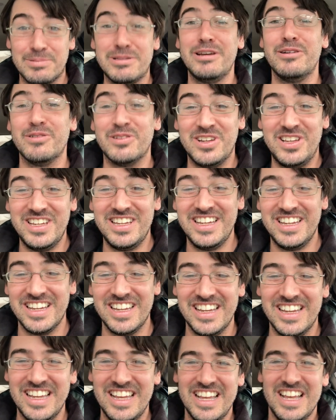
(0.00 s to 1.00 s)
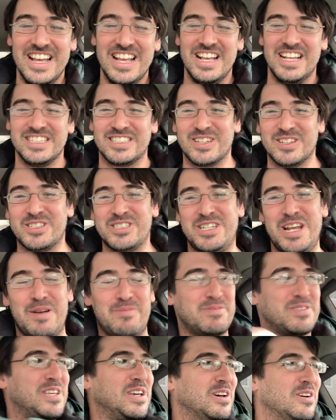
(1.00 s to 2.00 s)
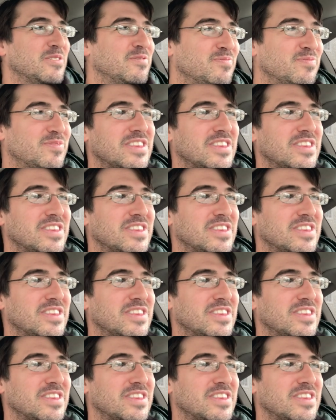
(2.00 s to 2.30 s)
2. So step 2,